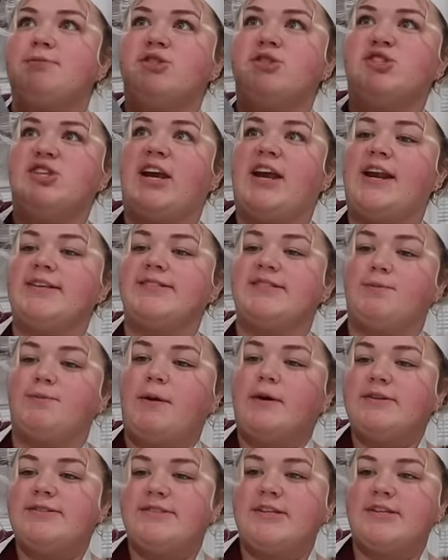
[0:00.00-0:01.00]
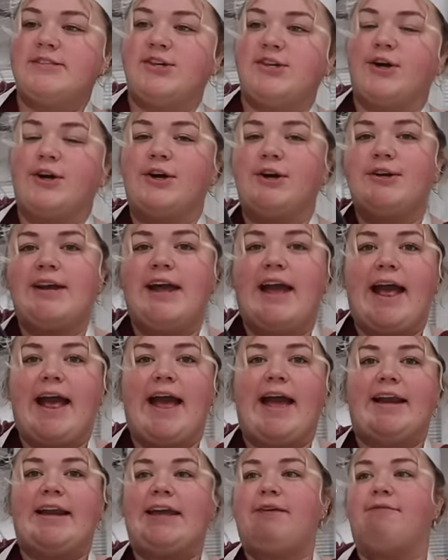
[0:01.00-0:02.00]
machine is supposed to turn
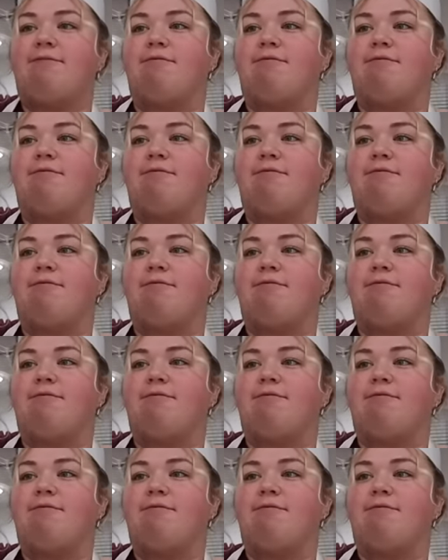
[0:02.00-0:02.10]
any